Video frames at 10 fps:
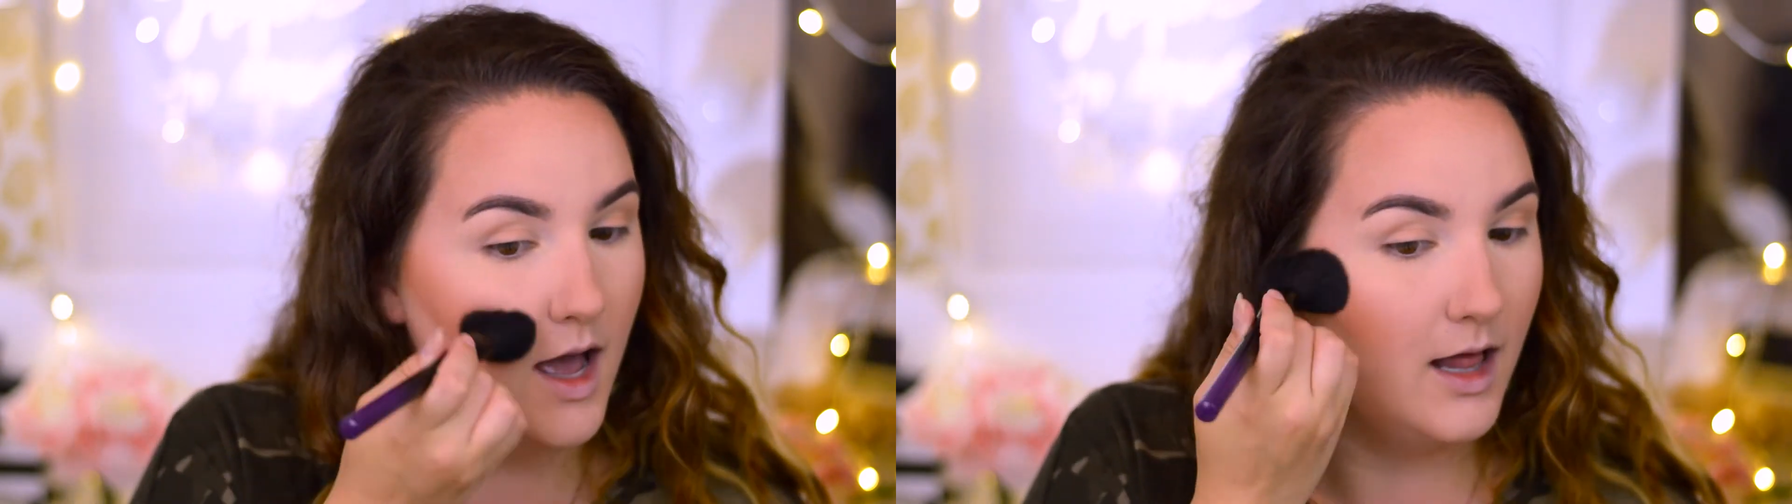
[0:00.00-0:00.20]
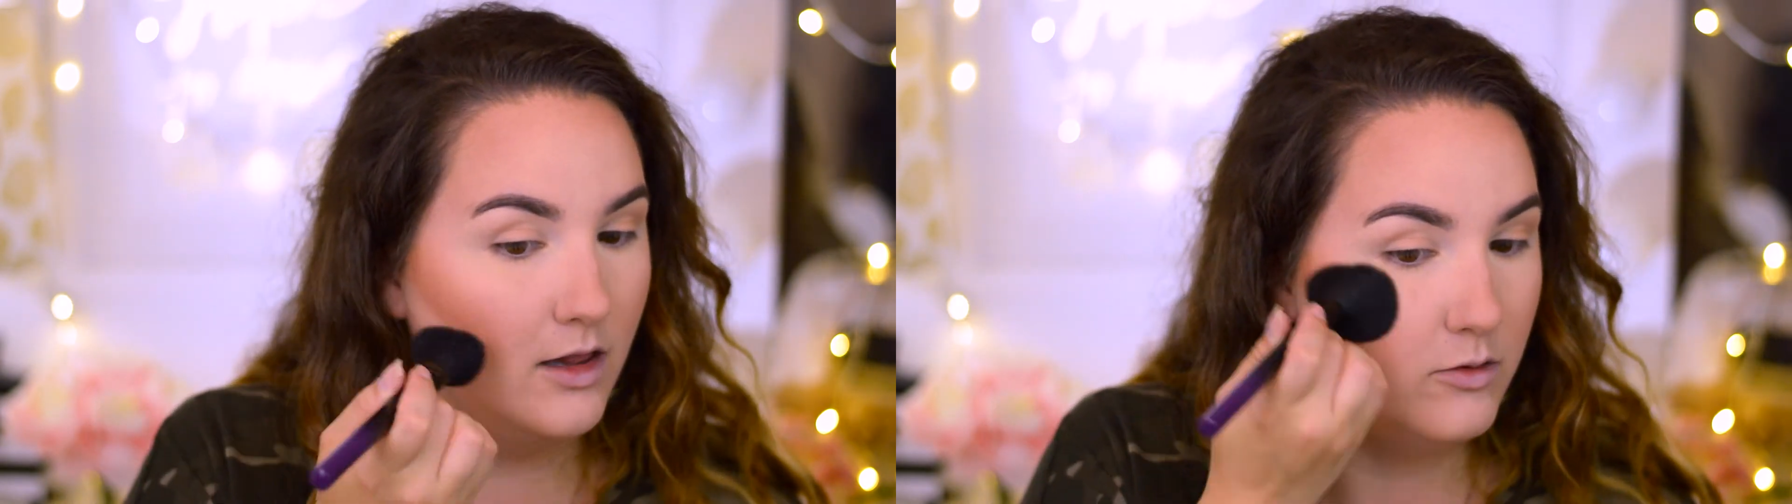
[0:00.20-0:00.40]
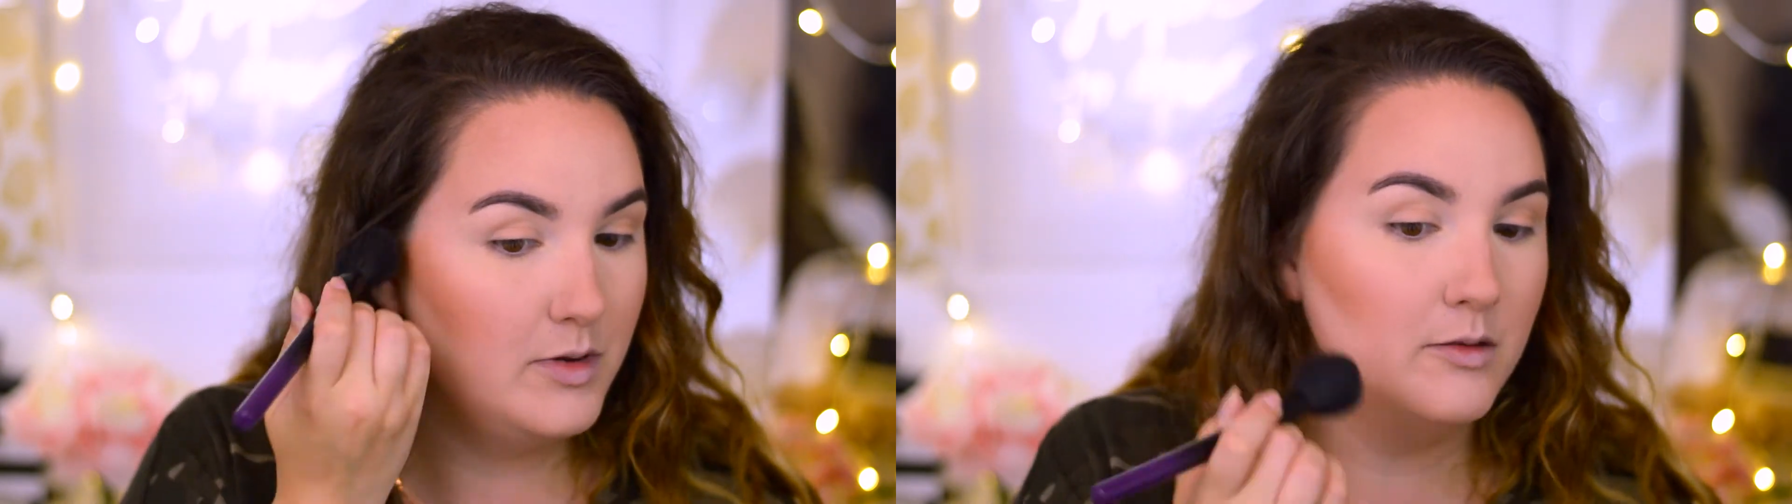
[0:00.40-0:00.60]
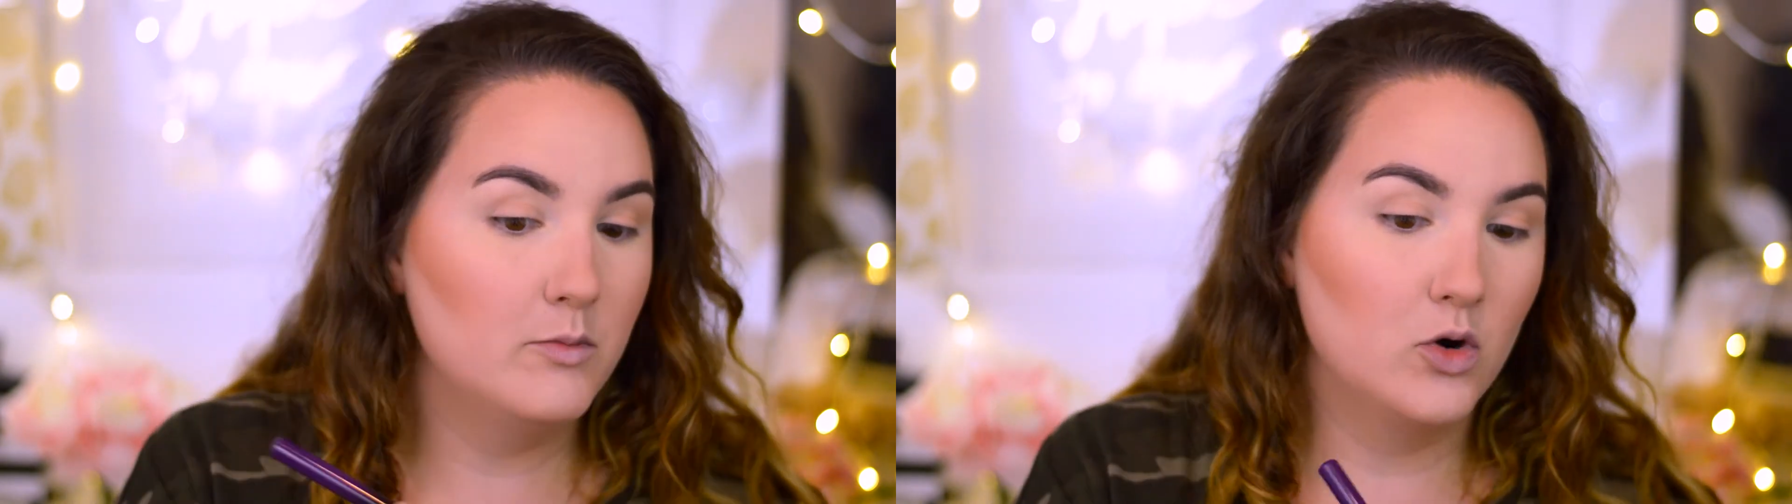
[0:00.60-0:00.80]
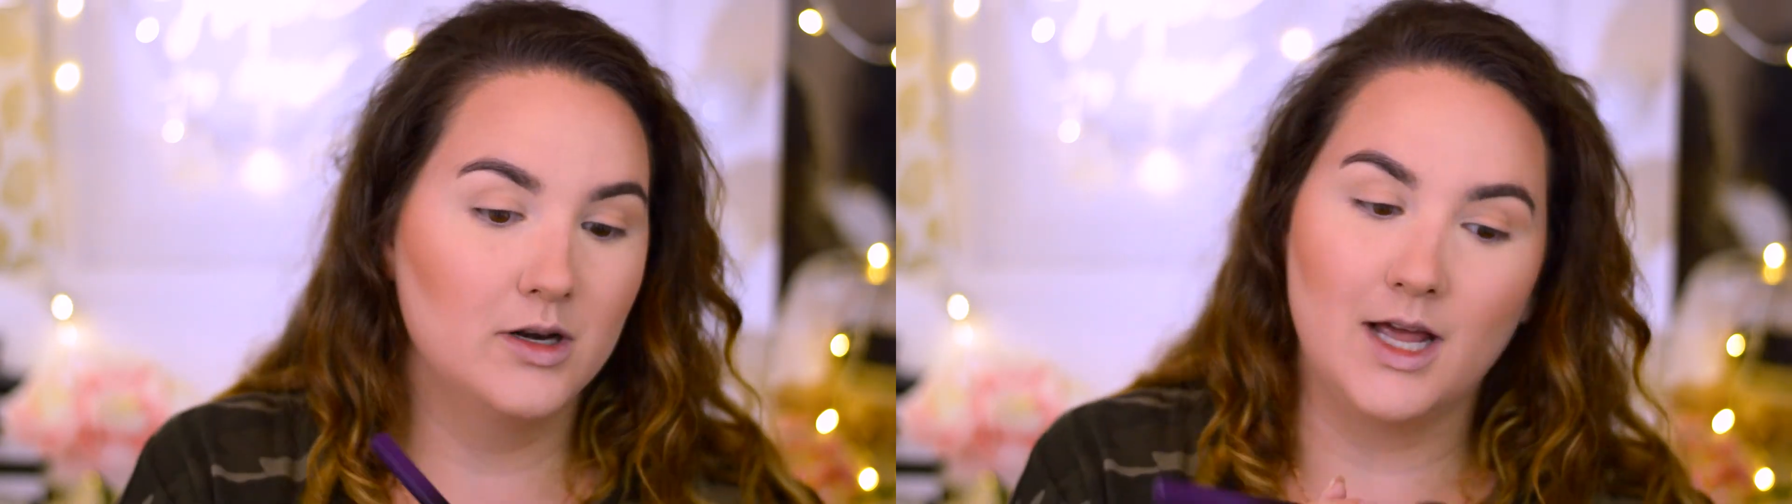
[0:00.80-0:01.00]
a little bit
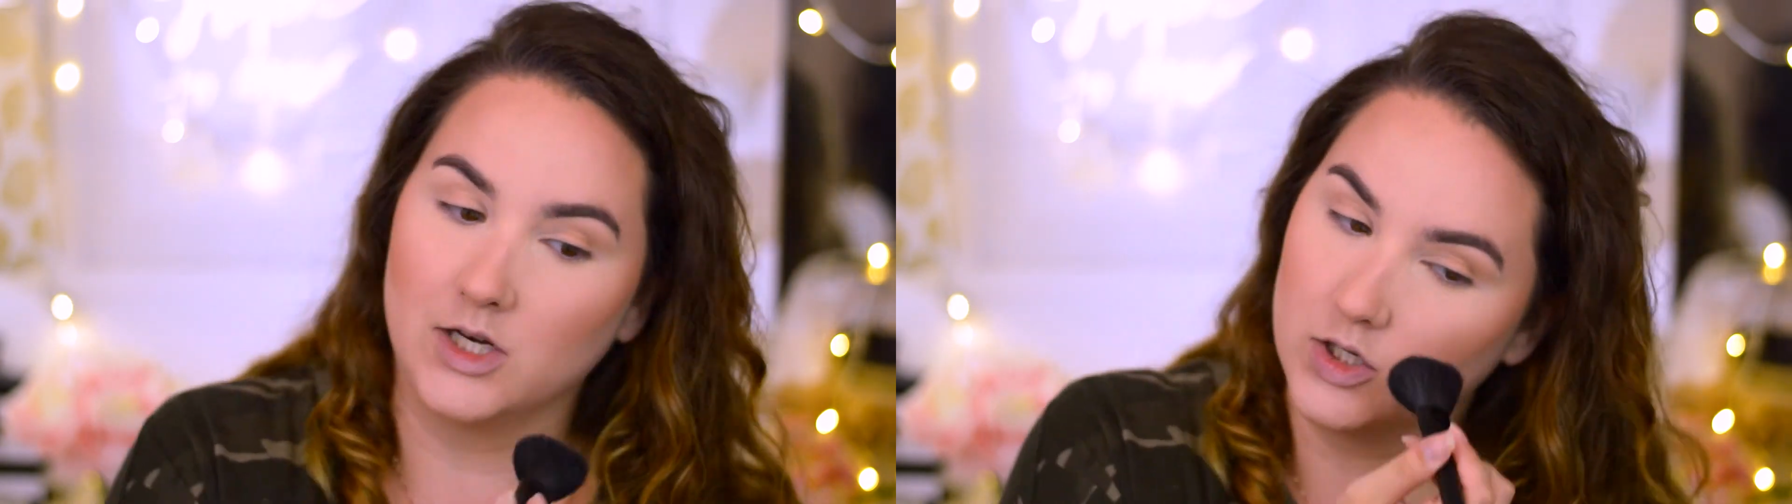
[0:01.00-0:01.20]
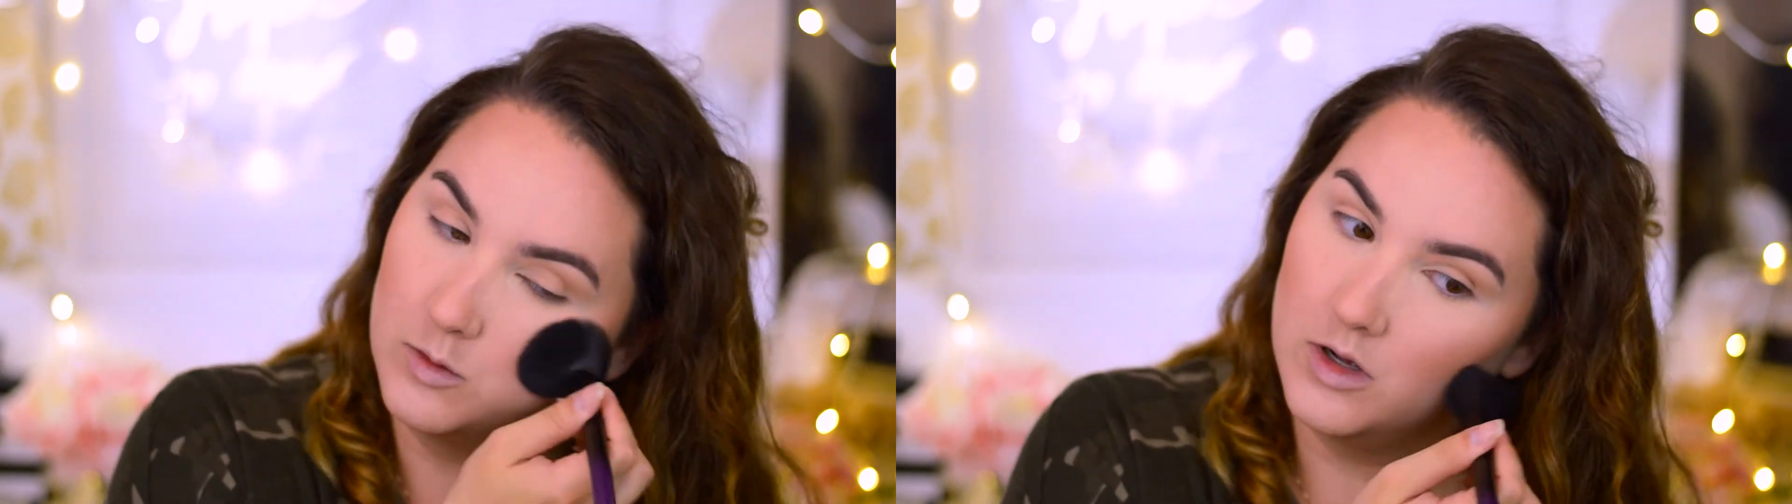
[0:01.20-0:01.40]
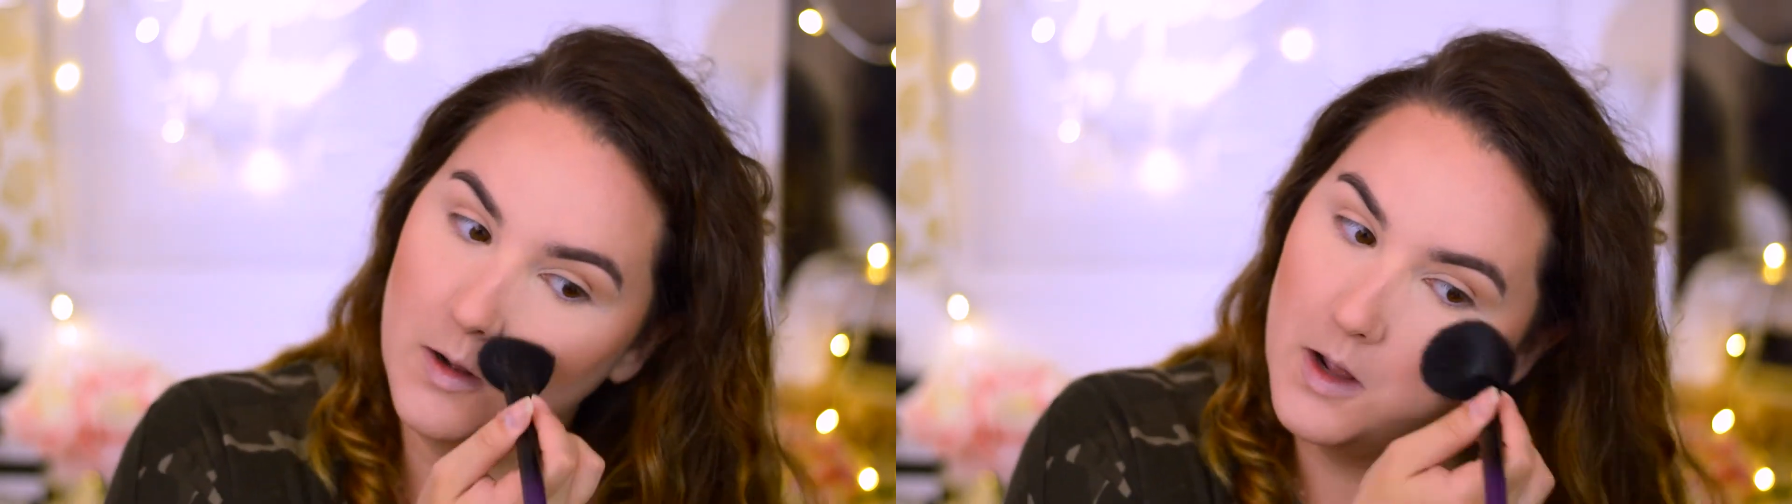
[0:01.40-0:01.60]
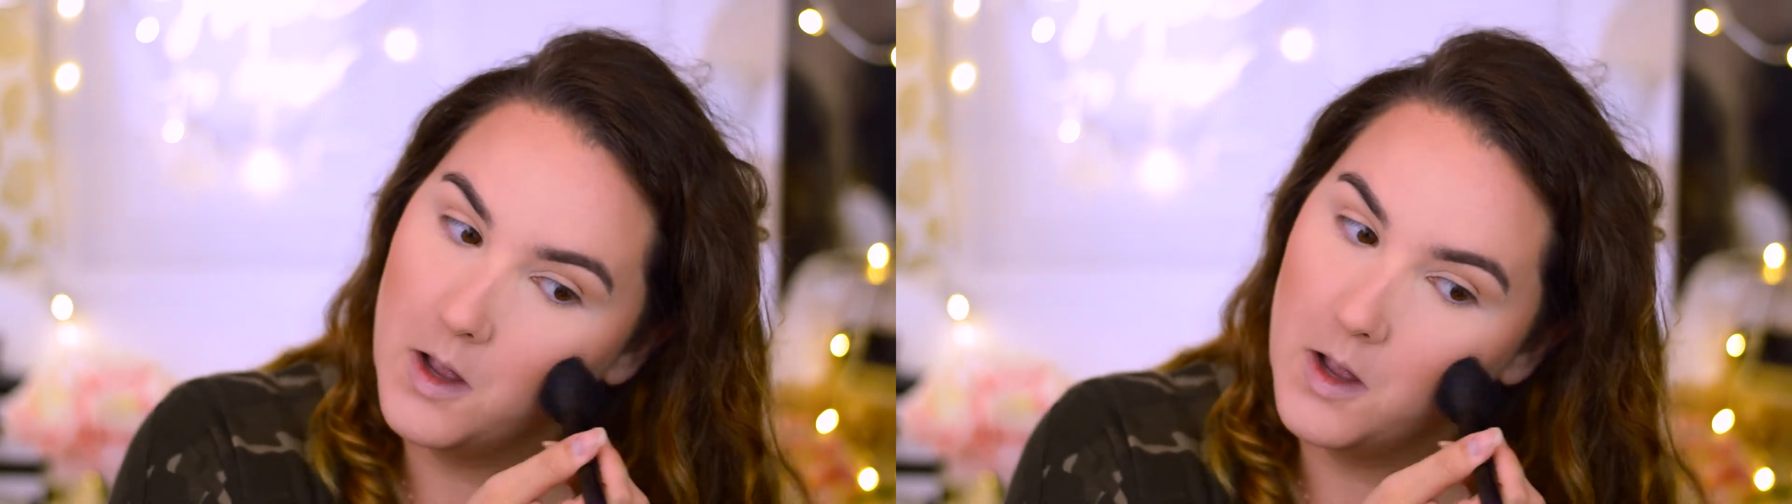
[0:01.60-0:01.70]
more natural.